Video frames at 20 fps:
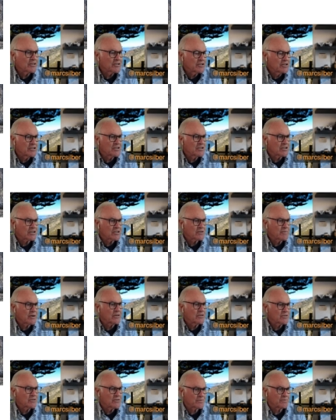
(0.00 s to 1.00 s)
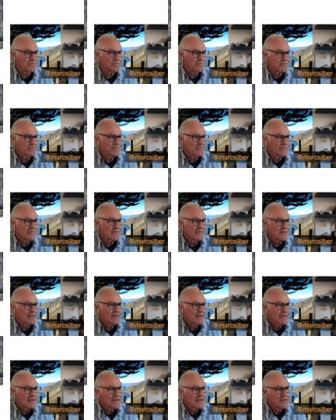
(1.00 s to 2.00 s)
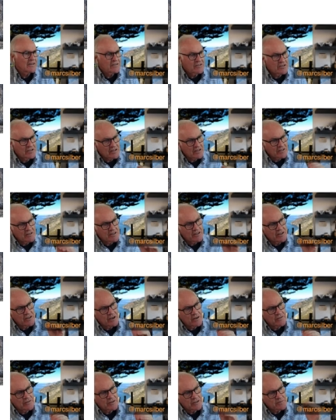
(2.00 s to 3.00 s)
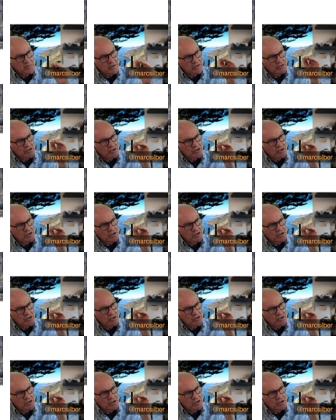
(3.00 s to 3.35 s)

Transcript: she's exposed She's a little overexposed.